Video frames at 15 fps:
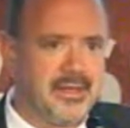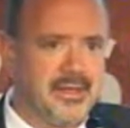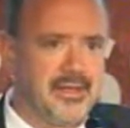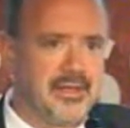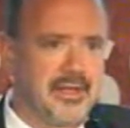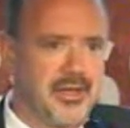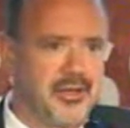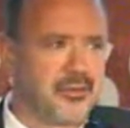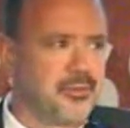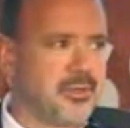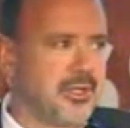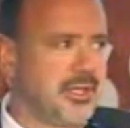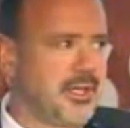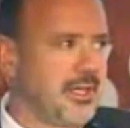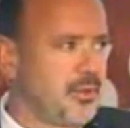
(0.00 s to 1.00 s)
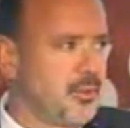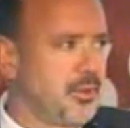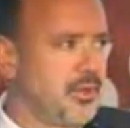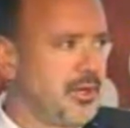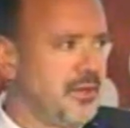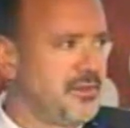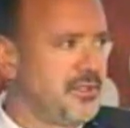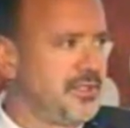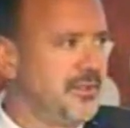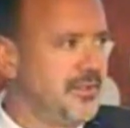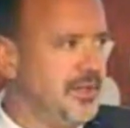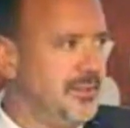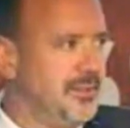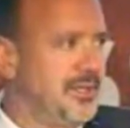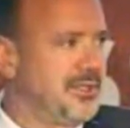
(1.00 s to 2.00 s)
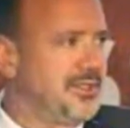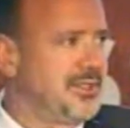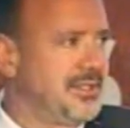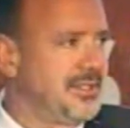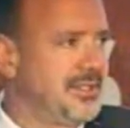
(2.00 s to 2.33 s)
I don't really like the word offshore very much.